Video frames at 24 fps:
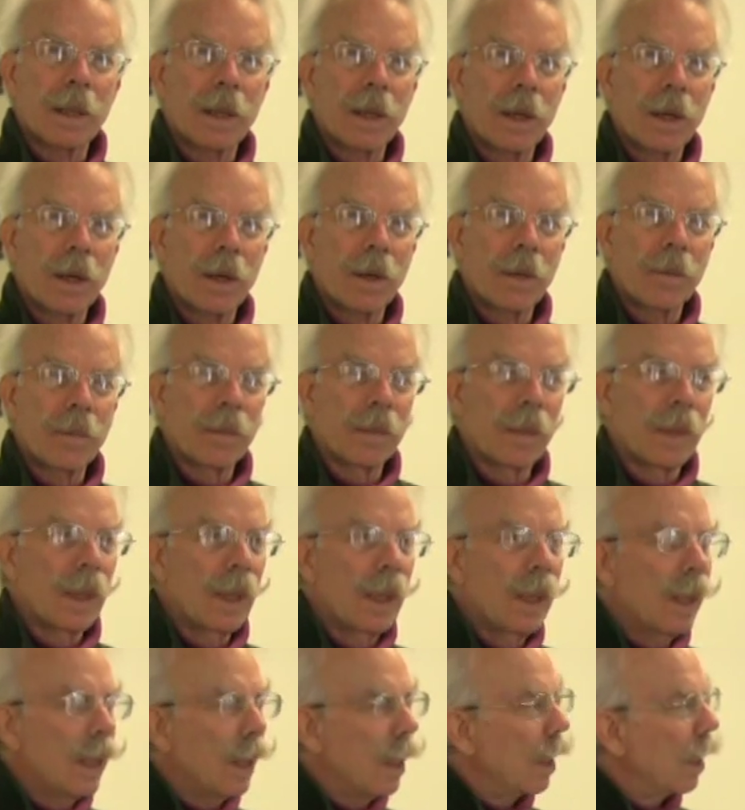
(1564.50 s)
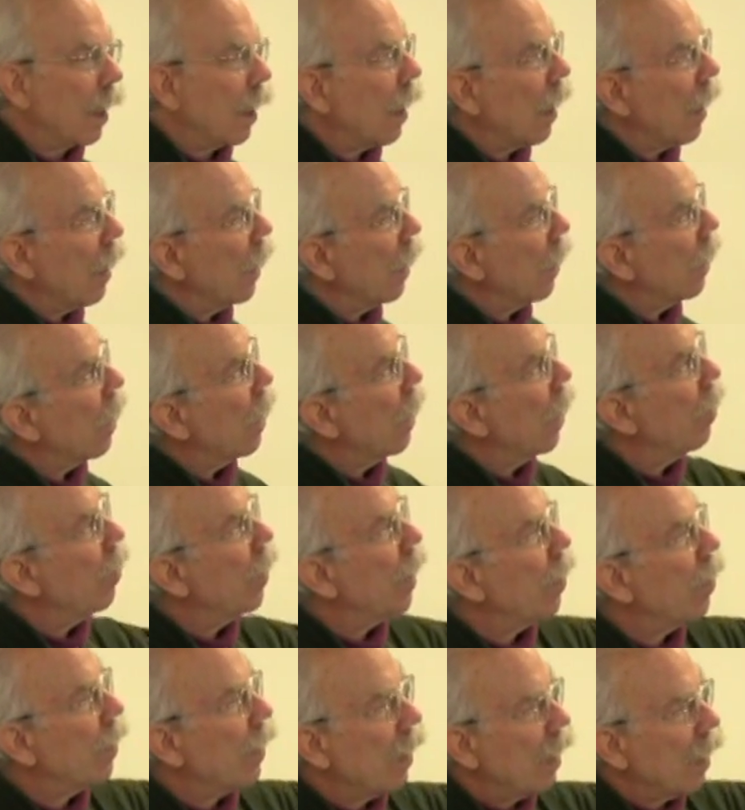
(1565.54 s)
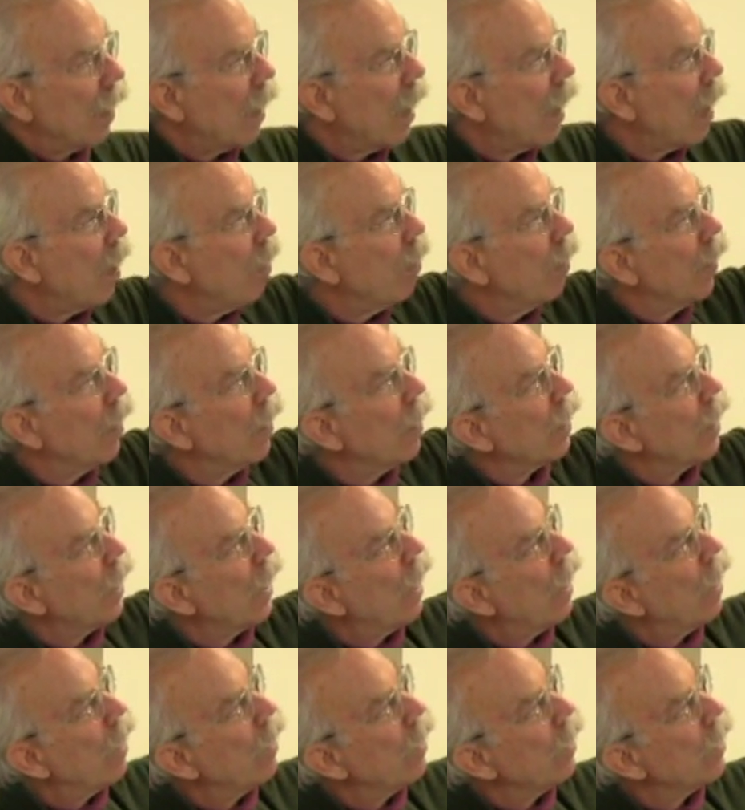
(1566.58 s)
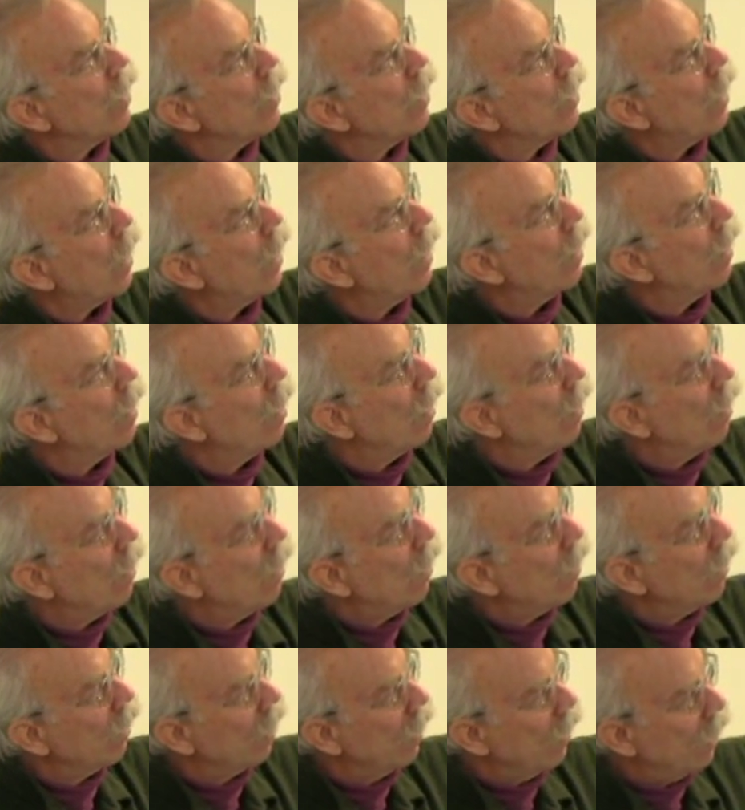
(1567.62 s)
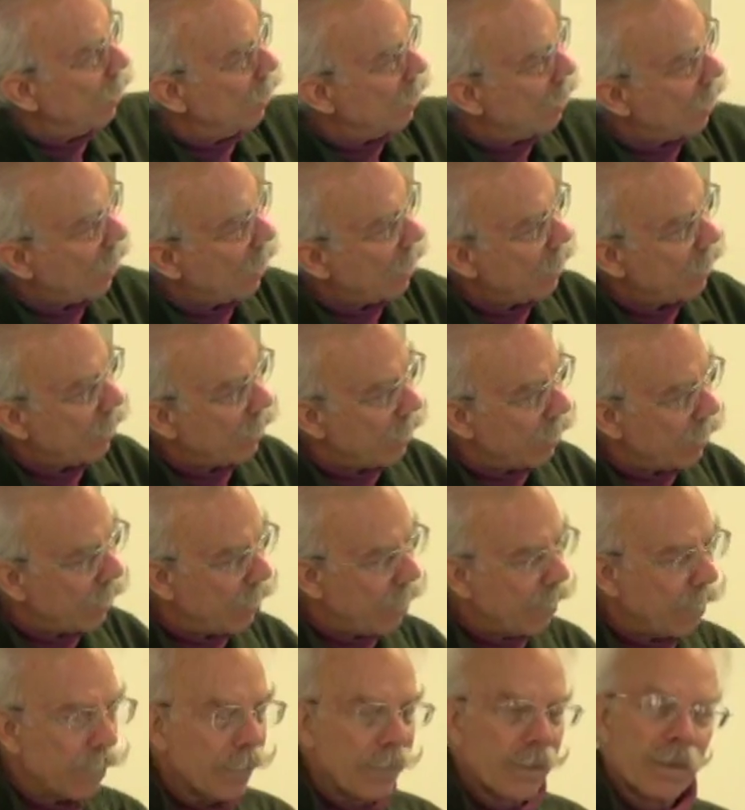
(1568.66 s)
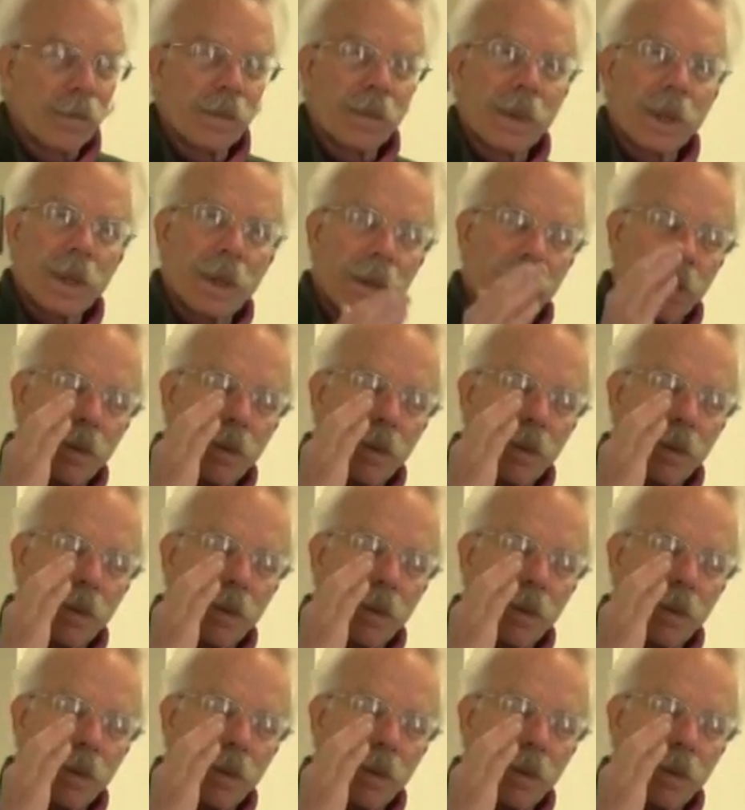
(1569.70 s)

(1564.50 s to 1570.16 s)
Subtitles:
there. And I climbed up to the top and looked down and sighted along these edges, and